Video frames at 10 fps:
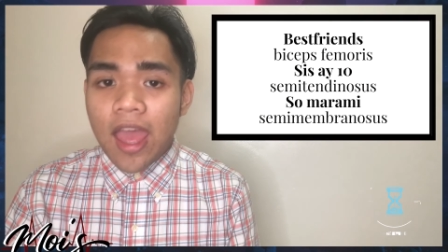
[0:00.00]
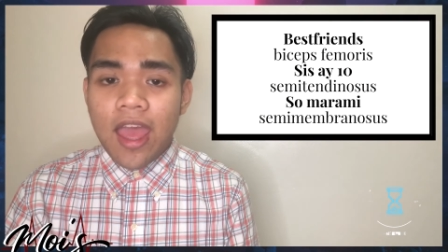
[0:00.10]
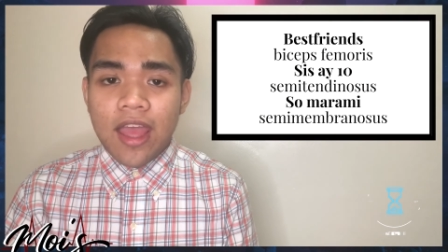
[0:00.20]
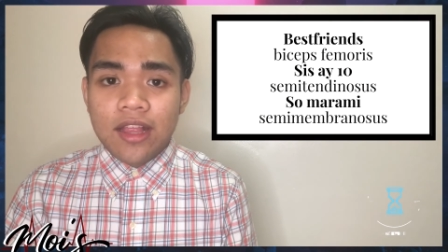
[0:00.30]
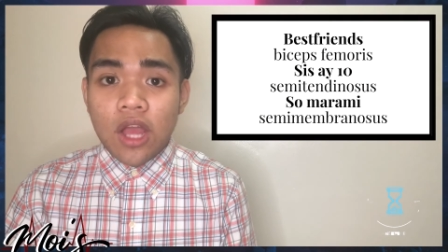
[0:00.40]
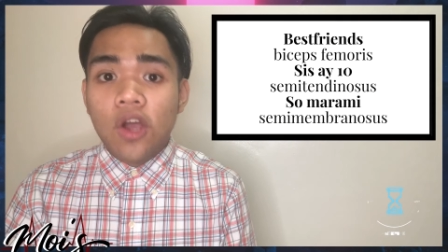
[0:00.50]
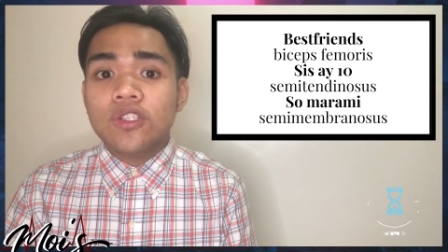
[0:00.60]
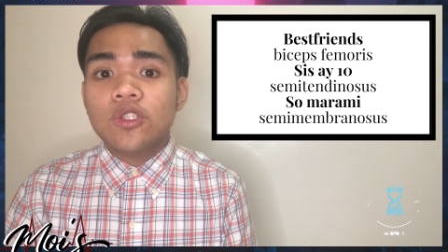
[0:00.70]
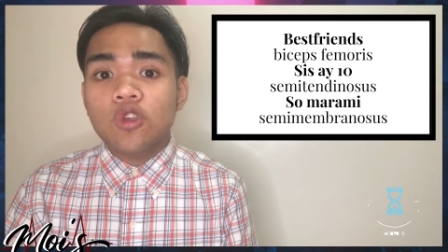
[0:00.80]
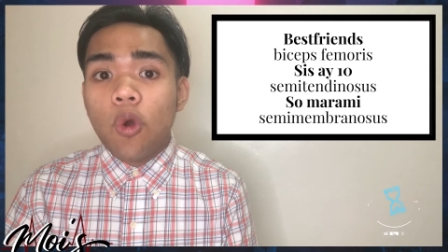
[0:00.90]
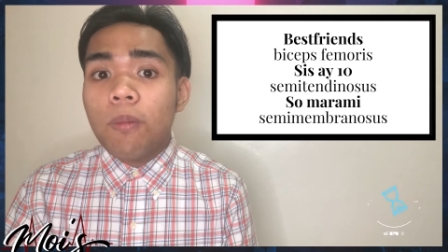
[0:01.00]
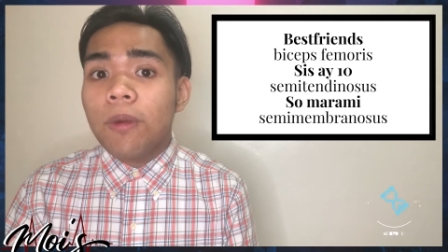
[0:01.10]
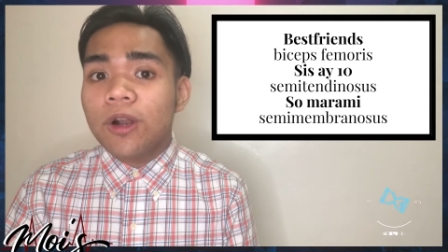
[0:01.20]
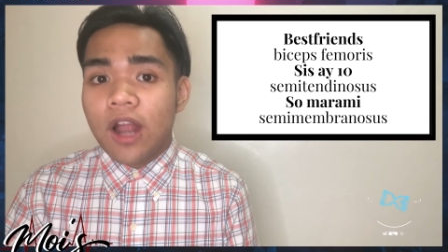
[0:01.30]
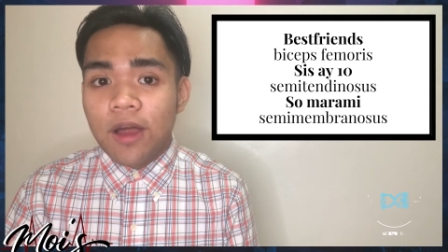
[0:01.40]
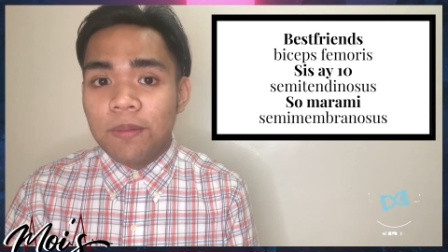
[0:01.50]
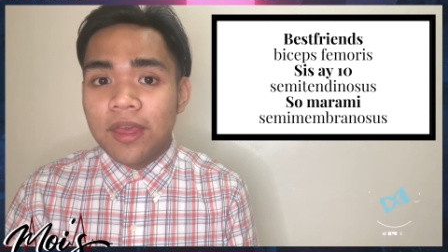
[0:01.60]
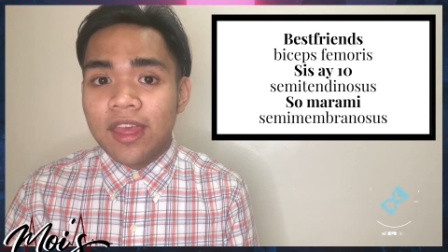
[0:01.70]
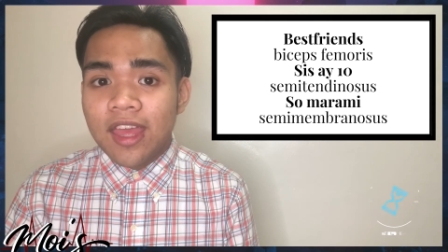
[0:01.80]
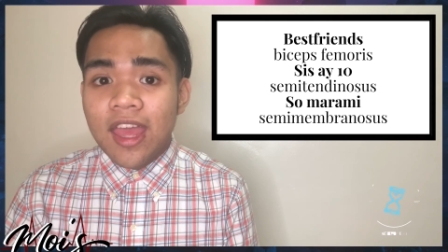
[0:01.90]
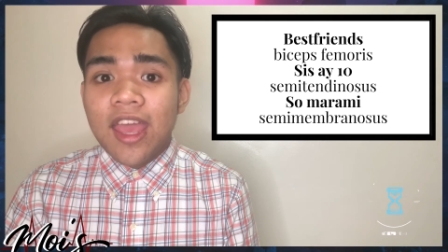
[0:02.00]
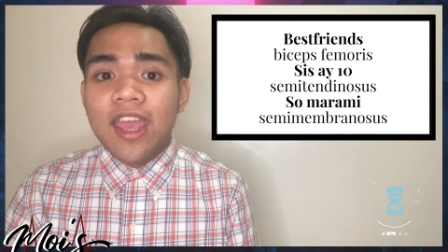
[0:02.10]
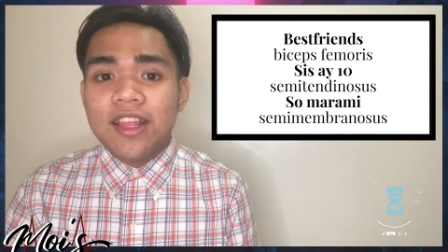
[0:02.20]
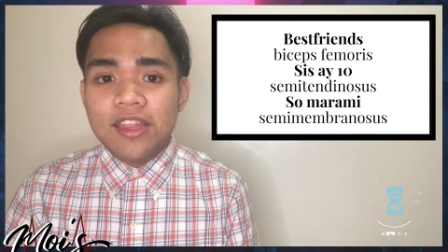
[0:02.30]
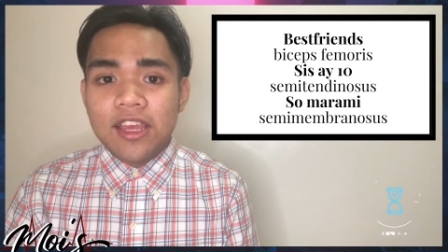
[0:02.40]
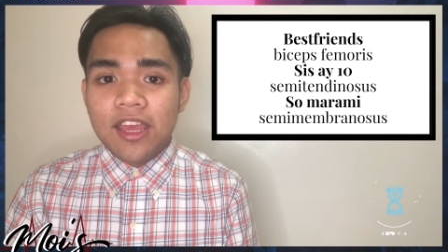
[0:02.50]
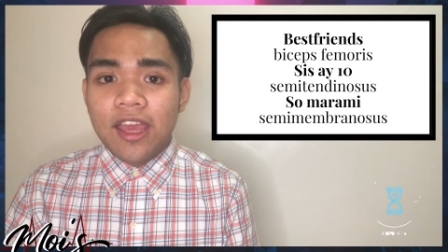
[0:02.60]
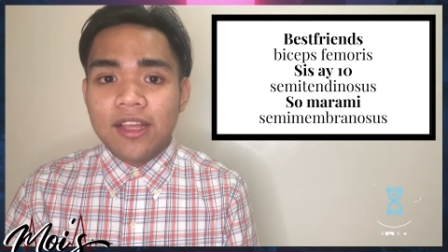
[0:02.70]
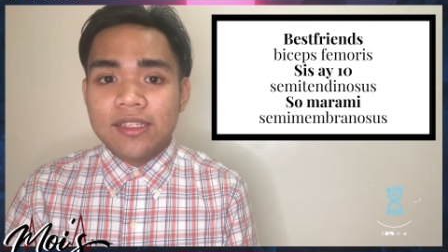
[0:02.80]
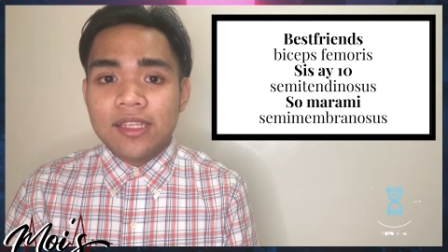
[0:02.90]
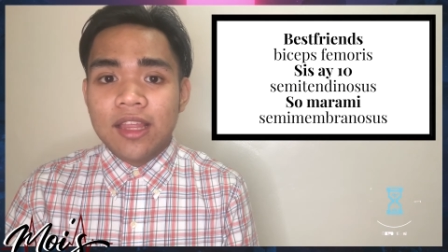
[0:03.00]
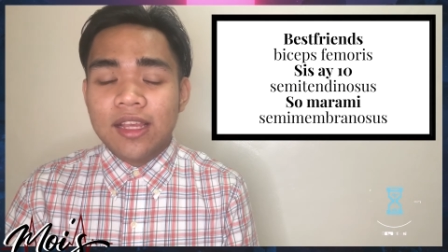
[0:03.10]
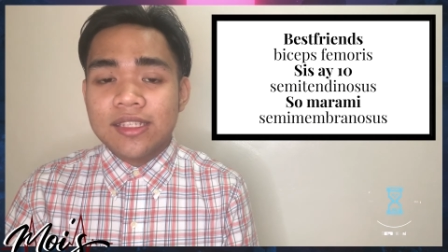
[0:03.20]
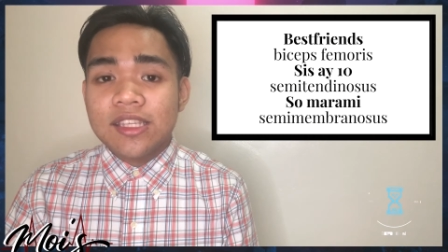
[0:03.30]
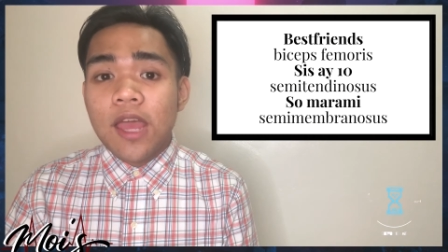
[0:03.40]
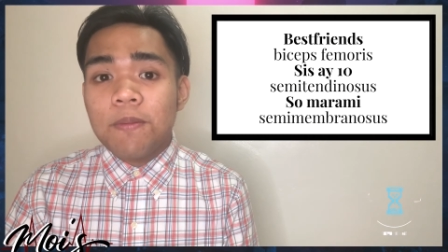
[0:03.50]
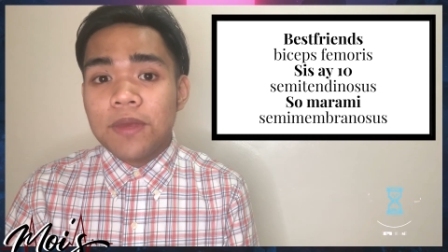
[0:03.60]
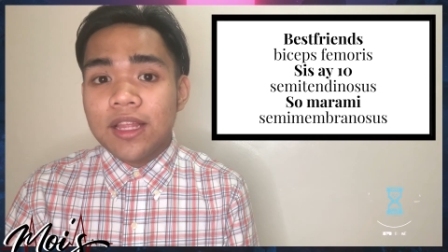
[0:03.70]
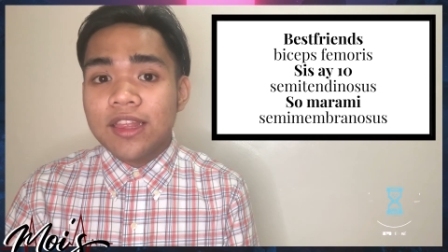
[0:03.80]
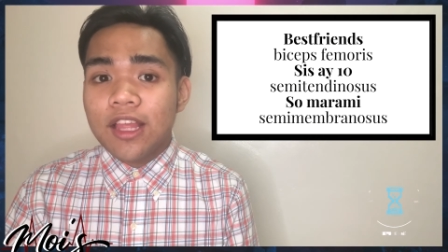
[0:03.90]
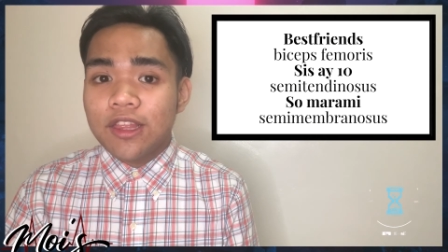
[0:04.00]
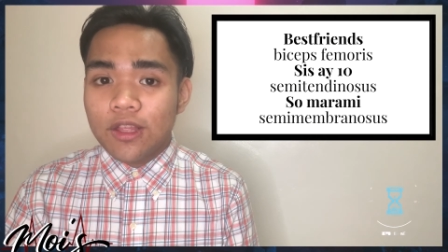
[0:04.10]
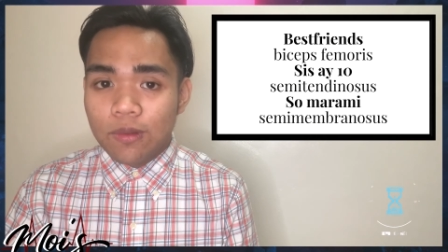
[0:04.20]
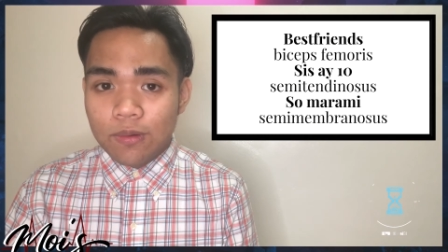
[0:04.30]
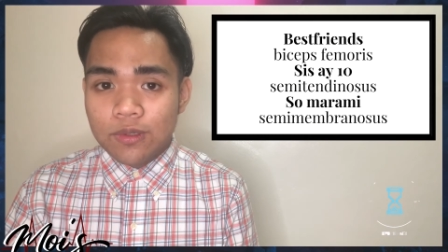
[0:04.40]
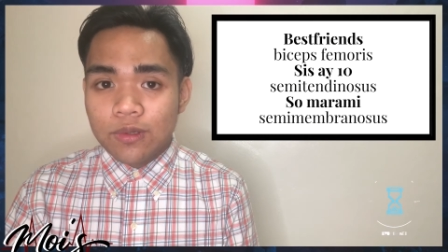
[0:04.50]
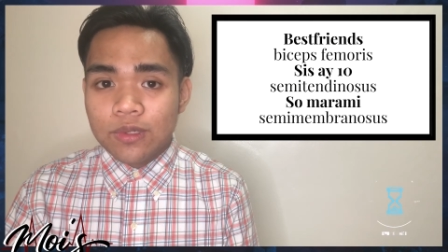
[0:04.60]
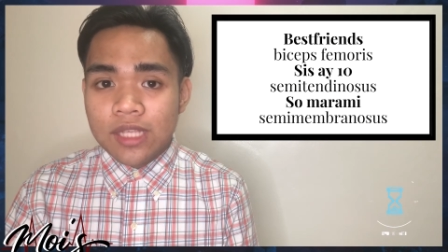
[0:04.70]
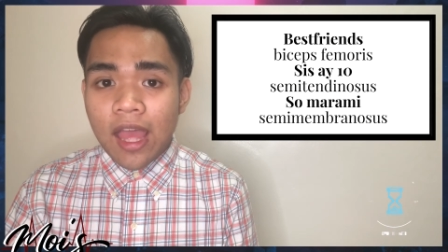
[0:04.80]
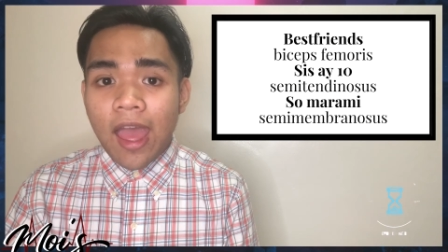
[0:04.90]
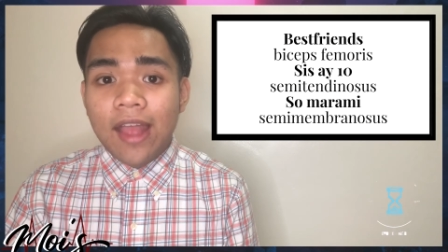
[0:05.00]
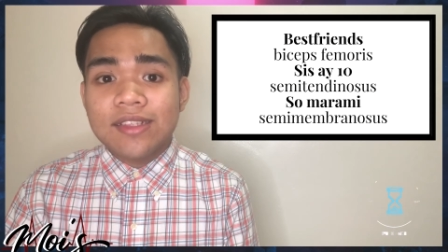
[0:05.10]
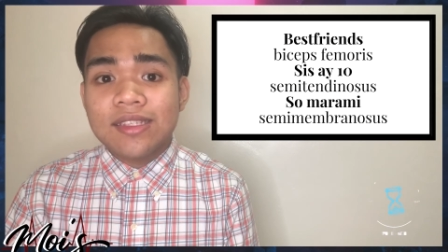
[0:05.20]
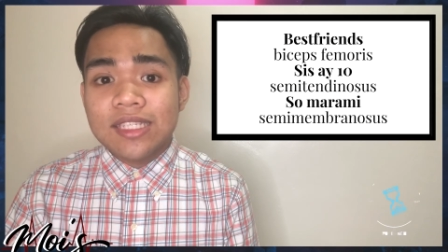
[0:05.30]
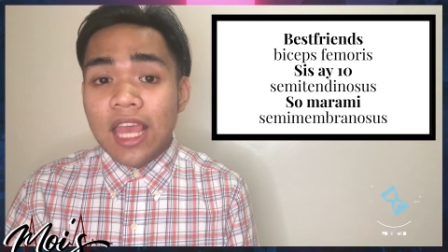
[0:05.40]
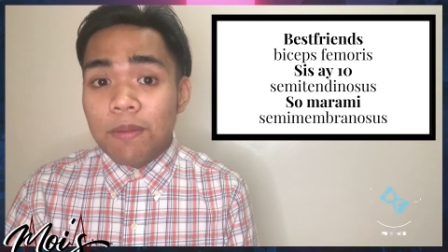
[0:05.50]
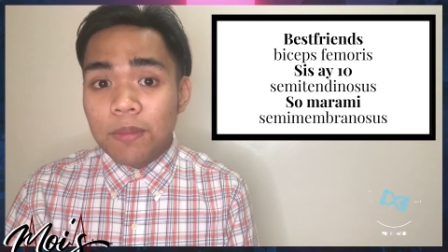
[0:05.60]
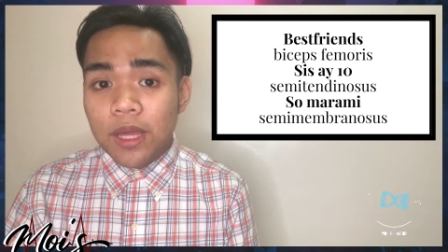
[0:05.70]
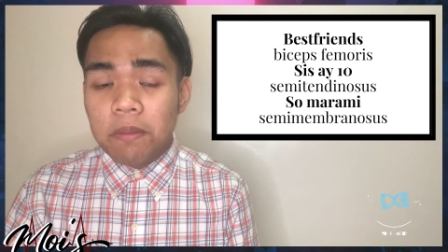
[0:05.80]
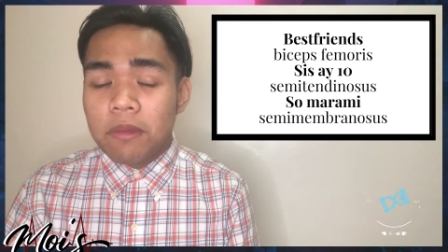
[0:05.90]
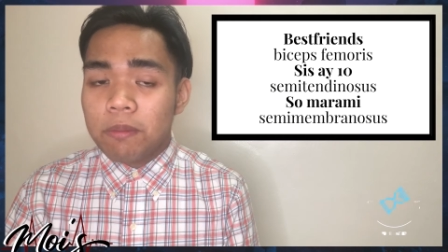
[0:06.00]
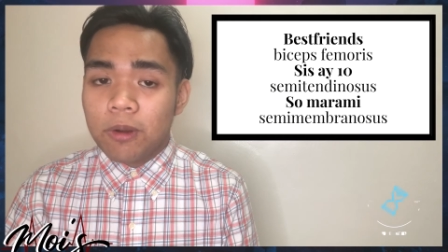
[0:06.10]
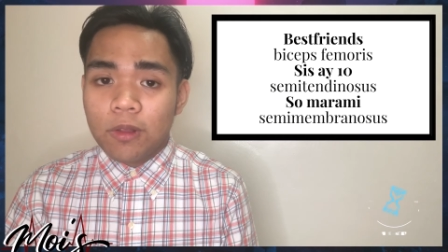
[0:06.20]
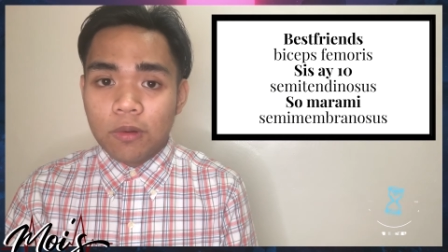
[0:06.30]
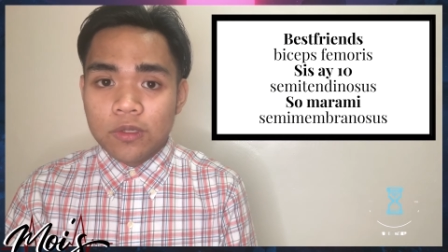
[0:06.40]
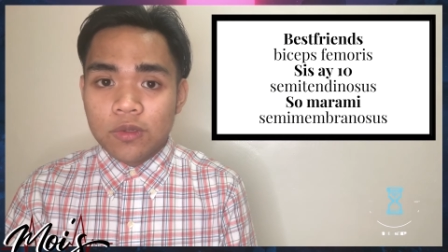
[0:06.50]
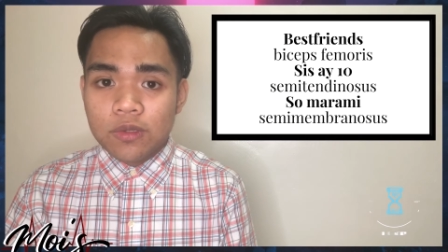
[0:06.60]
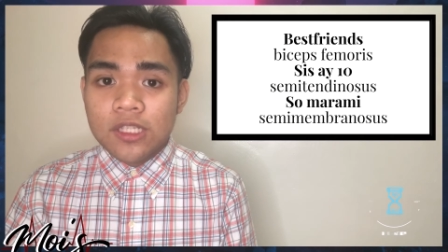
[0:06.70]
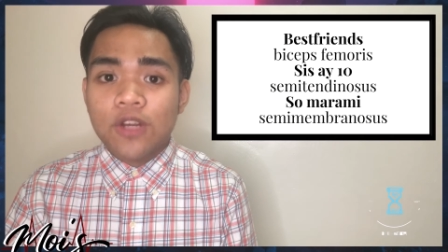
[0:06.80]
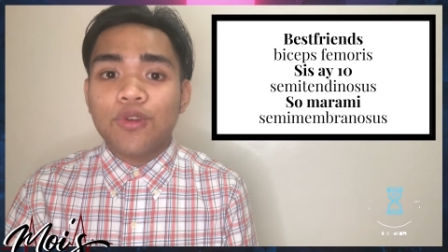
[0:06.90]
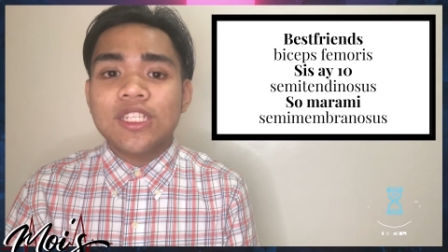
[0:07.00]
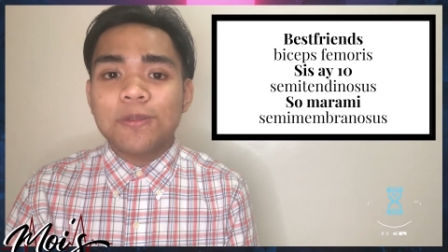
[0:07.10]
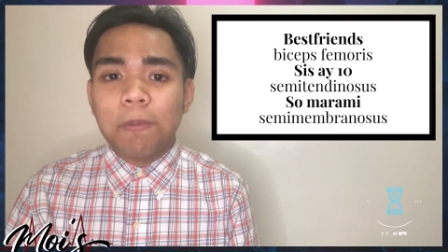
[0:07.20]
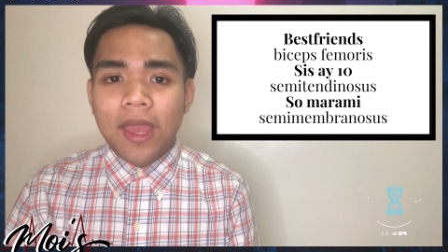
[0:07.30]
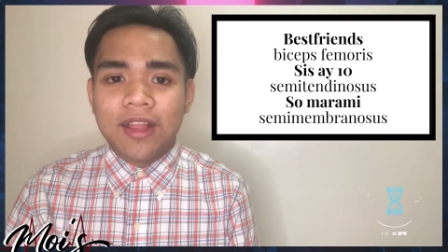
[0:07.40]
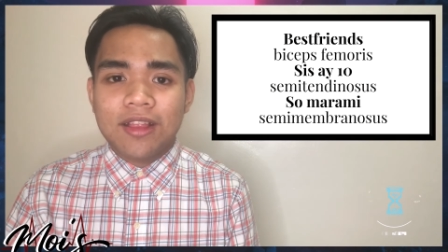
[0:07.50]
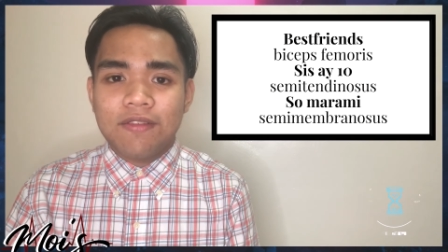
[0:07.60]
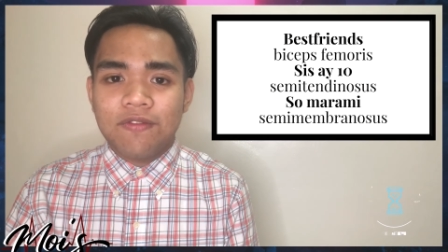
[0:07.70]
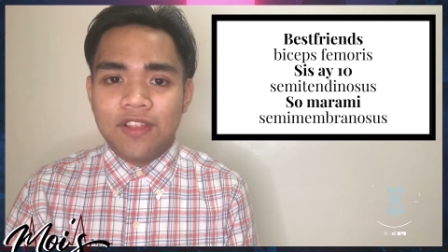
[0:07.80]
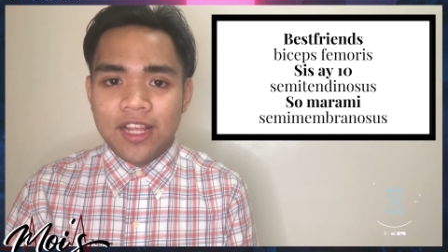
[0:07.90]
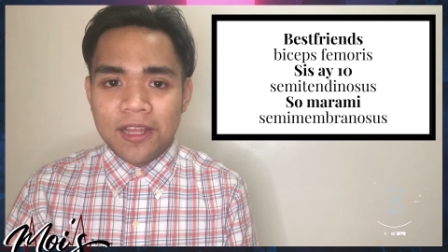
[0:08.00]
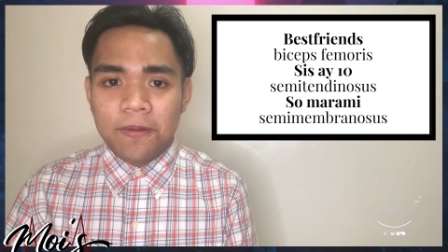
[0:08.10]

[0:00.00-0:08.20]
and so marami indicates the semitendinosus and semimembranosus respectively.